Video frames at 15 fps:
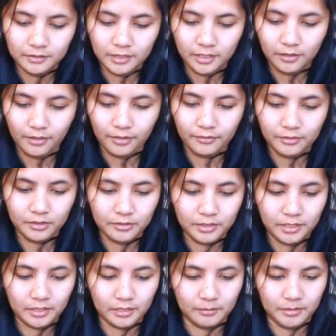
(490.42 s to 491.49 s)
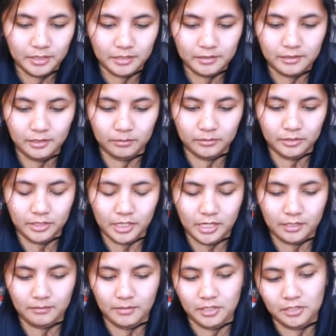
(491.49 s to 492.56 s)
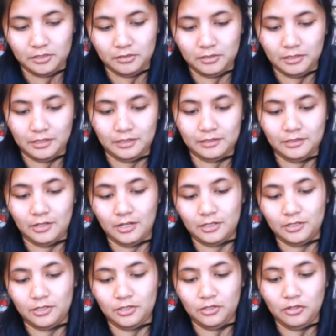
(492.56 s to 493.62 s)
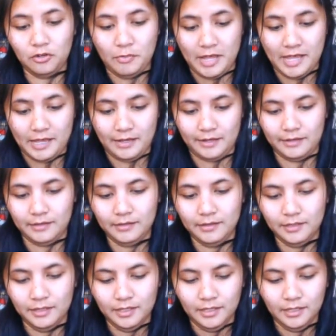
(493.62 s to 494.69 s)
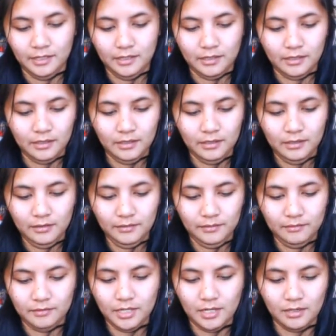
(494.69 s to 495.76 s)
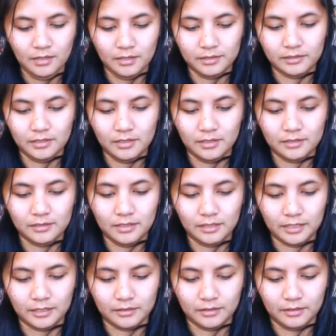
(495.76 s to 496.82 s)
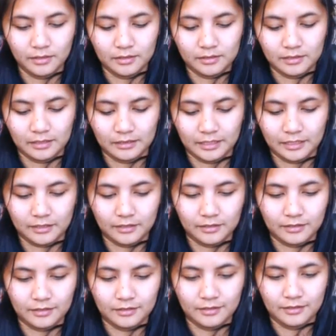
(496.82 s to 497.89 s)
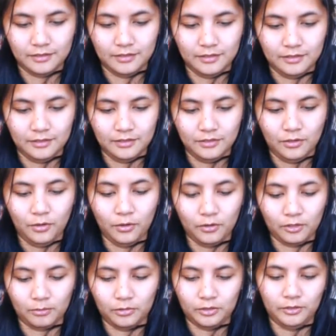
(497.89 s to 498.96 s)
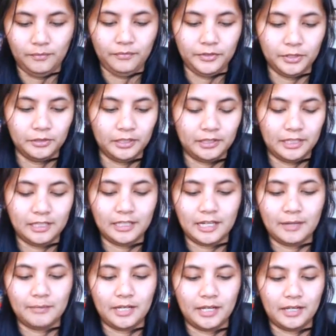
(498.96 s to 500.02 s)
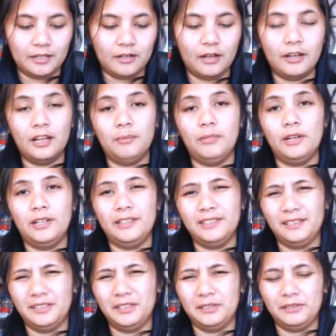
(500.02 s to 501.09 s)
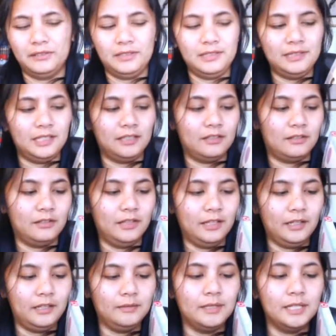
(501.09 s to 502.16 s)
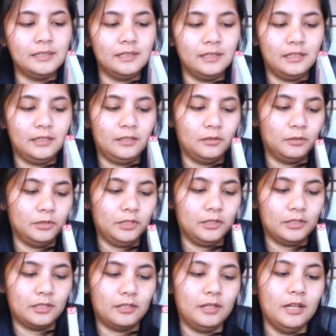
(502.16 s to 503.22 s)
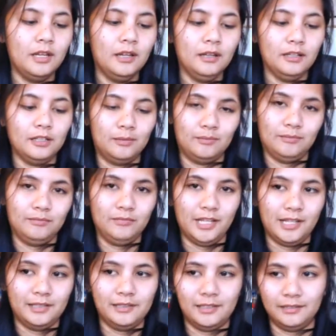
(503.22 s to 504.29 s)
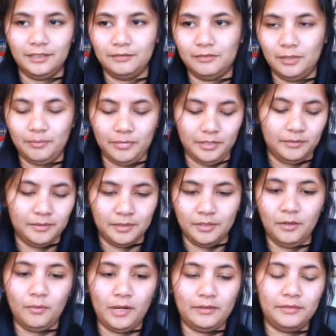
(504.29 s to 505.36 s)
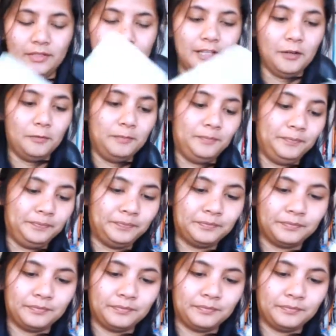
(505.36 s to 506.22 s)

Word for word: looking through it, let me just double check, make sure that it's not too bad. Uh, yeah, no, it's not. It's not like it's not like horrible. The only thing that I'm kind of caught up on is a little sticker that I'm guessing that the old user um, accidentally ripped, but whatever. So,